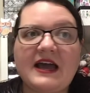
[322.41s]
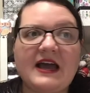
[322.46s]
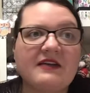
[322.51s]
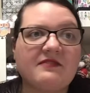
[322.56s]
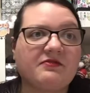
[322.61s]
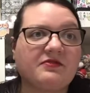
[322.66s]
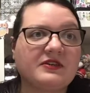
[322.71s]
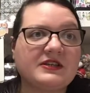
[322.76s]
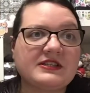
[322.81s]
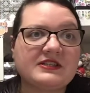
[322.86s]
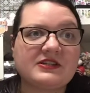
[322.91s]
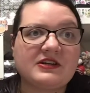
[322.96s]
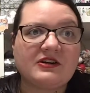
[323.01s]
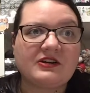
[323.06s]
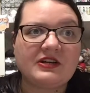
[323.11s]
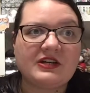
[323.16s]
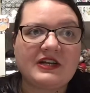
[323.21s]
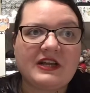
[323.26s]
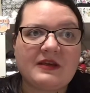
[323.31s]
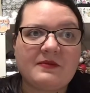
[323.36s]
I've
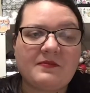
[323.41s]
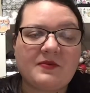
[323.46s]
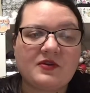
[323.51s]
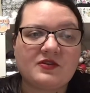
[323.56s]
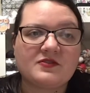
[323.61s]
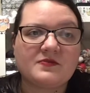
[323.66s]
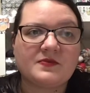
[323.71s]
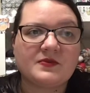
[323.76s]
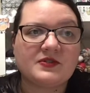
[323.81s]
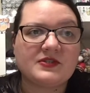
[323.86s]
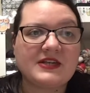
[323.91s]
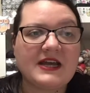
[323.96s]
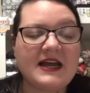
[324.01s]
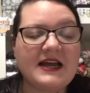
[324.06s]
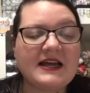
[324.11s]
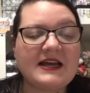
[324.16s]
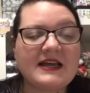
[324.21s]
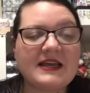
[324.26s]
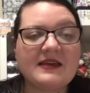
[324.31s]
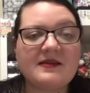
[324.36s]
restarted it multiple
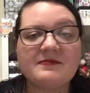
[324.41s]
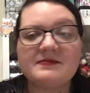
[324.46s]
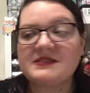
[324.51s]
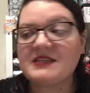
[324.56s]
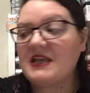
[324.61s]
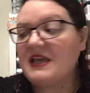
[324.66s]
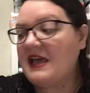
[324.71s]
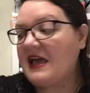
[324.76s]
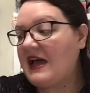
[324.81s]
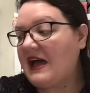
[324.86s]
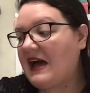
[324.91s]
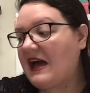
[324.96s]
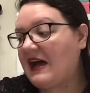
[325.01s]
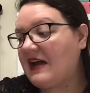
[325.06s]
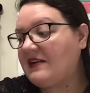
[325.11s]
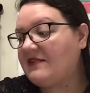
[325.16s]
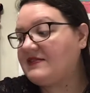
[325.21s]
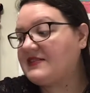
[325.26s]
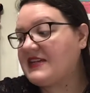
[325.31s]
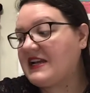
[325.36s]
times.
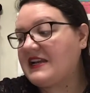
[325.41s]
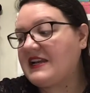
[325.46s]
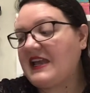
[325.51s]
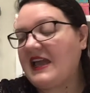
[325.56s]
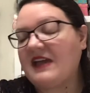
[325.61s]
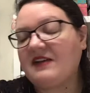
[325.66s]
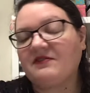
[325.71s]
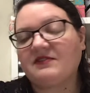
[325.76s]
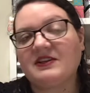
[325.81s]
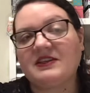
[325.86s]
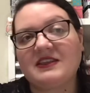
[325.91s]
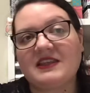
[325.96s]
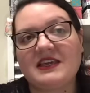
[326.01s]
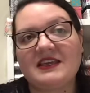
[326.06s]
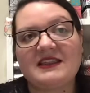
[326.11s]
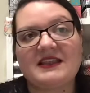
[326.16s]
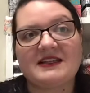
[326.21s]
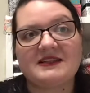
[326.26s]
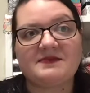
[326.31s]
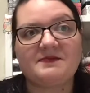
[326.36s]
I've done
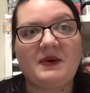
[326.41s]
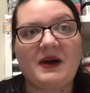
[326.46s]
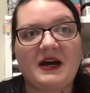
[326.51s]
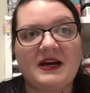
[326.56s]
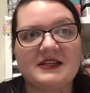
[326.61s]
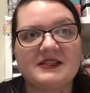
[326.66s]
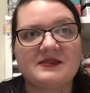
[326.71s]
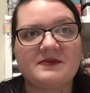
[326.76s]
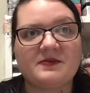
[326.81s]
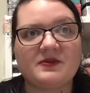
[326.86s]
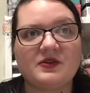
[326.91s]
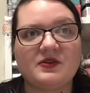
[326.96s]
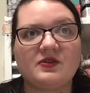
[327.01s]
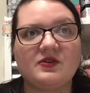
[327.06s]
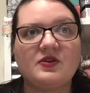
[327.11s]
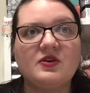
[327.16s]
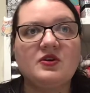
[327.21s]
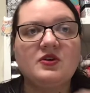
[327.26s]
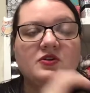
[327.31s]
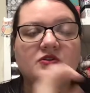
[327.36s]
everything that's possible
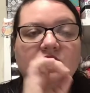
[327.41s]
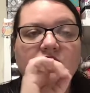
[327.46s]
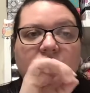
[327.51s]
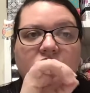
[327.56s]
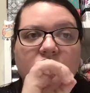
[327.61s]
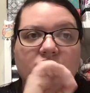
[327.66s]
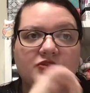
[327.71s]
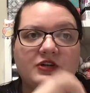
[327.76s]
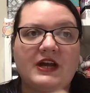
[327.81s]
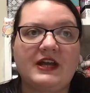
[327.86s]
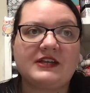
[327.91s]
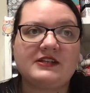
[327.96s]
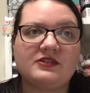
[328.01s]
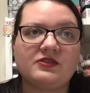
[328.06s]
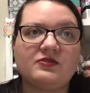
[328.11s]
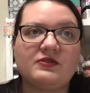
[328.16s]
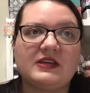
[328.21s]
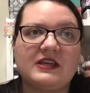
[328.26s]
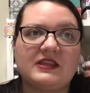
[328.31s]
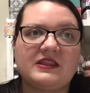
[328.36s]
to try
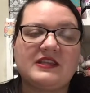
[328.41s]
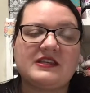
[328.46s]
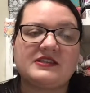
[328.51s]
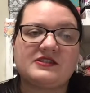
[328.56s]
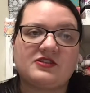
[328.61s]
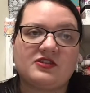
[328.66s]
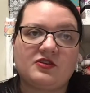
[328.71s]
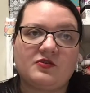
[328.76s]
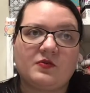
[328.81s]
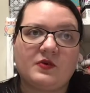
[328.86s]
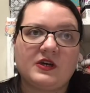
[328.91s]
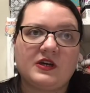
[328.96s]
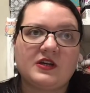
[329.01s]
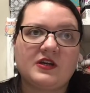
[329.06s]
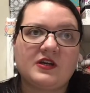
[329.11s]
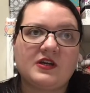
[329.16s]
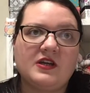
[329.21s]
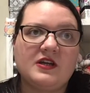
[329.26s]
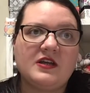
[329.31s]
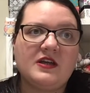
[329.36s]
to get this to
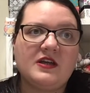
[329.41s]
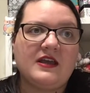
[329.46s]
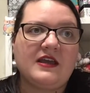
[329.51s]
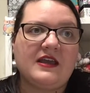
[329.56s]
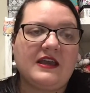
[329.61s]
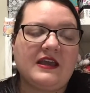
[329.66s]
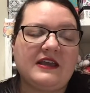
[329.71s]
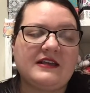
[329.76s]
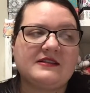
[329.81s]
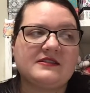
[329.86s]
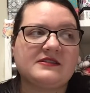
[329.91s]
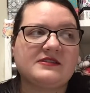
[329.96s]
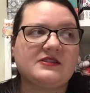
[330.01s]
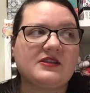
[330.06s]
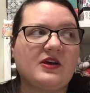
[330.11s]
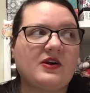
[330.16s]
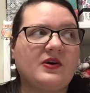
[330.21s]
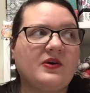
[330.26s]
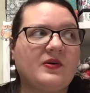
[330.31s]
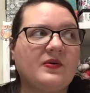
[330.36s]
work. And
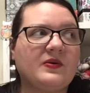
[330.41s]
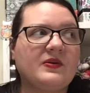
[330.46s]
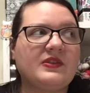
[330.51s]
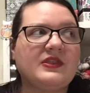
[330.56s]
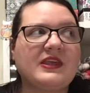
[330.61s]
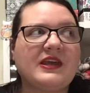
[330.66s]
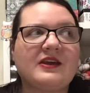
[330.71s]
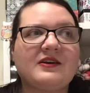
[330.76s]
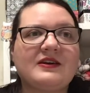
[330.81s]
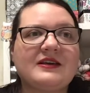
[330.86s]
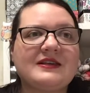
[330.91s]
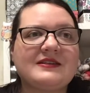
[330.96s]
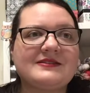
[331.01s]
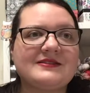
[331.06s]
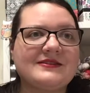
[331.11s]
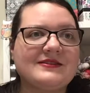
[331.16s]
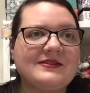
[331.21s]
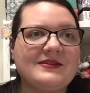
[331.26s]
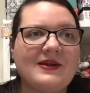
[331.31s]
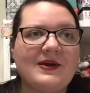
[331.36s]
so there is
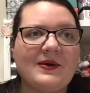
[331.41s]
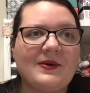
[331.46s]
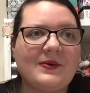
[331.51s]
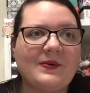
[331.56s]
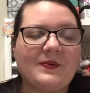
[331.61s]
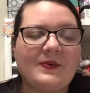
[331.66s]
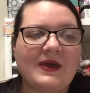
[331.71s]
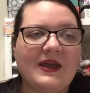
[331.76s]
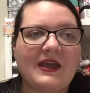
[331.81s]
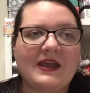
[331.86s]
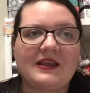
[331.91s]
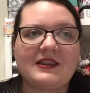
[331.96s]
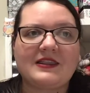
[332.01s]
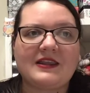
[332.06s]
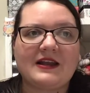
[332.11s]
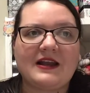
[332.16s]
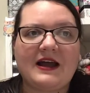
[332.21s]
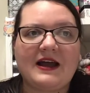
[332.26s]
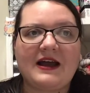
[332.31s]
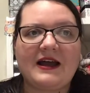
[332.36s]
no way
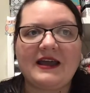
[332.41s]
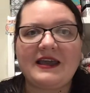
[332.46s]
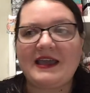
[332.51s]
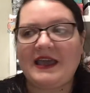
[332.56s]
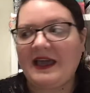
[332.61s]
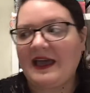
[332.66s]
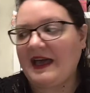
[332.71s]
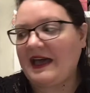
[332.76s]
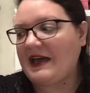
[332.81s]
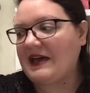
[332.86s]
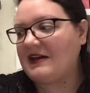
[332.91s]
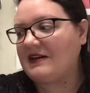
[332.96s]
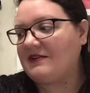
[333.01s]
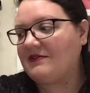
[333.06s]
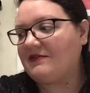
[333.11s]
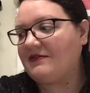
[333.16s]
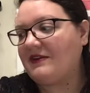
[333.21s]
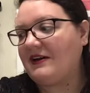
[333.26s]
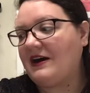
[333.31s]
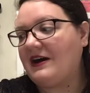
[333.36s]
that I
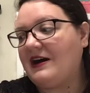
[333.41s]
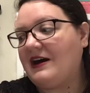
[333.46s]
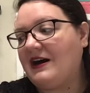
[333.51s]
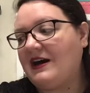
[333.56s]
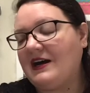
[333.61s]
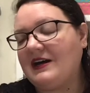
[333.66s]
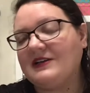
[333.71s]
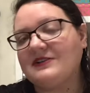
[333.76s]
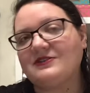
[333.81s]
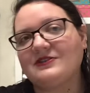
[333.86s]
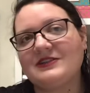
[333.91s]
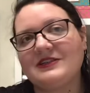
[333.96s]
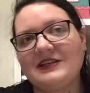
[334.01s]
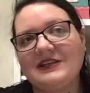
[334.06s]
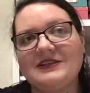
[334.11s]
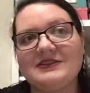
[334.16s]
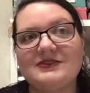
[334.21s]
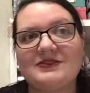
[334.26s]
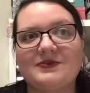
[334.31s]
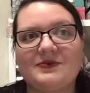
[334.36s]
have
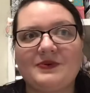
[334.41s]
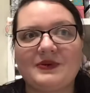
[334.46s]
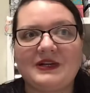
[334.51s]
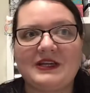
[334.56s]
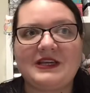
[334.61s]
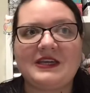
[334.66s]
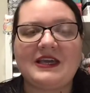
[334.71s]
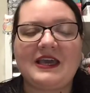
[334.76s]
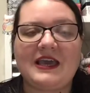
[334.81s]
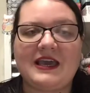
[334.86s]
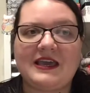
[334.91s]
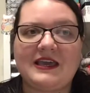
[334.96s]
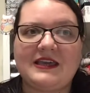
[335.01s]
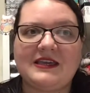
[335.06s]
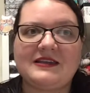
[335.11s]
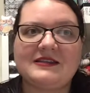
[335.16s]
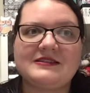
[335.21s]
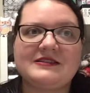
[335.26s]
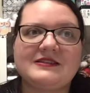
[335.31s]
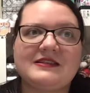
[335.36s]

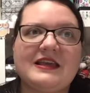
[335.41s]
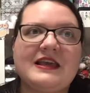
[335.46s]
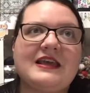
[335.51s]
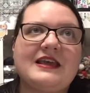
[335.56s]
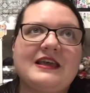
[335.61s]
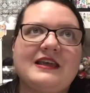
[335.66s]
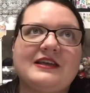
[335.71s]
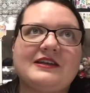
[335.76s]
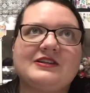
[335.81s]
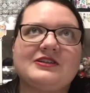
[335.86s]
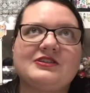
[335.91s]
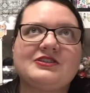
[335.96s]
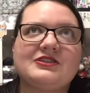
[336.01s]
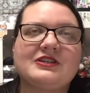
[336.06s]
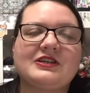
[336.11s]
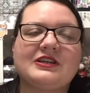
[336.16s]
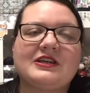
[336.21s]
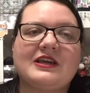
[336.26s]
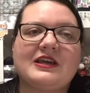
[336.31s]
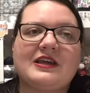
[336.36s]
128-ish
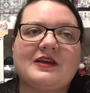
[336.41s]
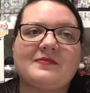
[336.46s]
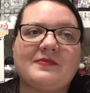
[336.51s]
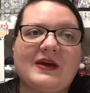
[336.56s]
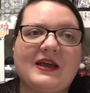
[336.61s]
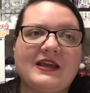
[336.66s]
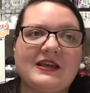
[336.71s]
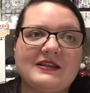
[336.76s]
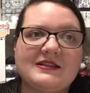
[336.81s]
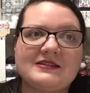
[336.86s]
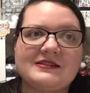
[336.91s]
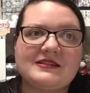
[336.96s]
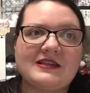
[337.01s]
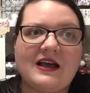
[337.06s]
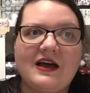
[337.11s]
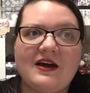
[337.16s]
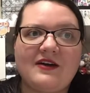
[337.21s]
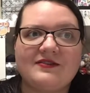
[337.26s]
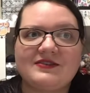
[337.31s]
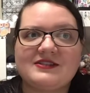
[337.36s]
gigabytes
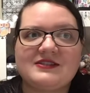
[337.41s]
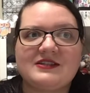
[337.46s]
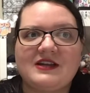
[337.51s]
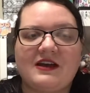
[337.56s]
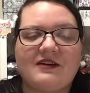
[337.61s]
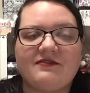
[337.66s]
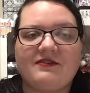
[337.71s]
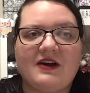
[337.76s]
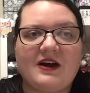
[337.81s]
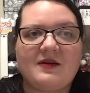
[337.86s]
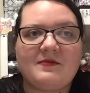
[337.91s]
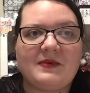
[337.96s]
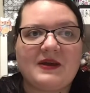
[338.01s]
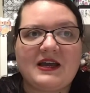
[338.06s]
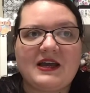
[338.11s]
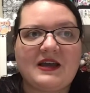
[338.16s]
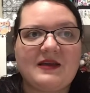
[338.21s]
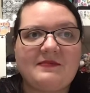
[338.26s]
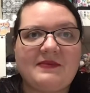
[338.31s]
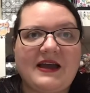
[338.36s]
of stuff on
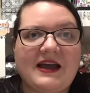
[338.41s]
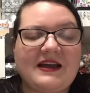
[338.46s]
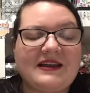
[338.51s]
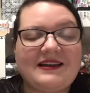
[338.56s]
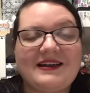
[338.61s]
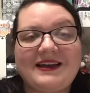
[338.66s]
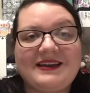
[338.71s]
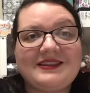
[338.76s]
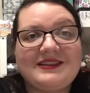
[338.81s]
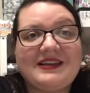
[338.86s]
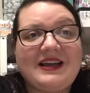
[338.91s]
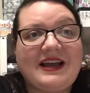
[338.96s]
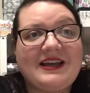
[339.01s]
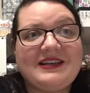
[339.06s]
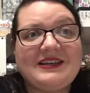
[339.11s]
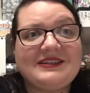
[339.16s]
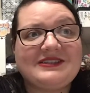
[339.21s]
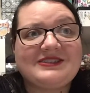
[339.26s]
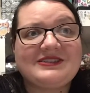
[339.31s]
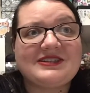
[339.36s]
my iPad.
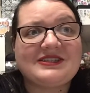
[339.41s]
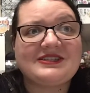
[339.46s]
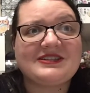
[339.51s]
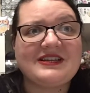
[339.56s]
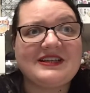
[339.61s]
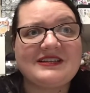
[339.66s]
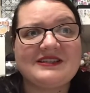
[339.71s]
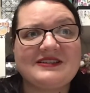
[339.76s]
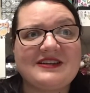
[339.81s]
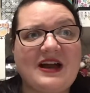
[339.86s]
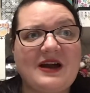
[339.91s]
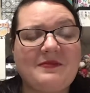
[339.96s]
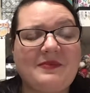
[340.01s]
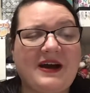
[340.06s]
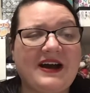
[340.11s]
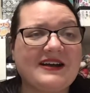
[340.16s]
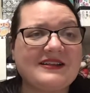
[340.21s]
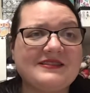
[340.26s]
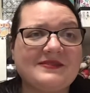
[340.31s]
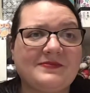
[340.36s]
It's not
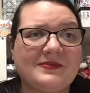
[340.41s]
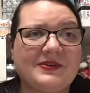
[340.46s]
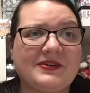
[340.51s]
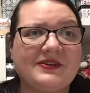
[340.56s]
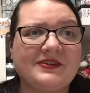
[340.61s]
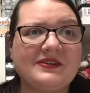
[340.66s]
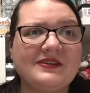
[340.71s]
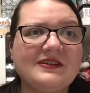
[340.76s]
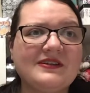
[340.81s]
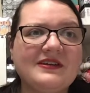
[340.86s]
possible.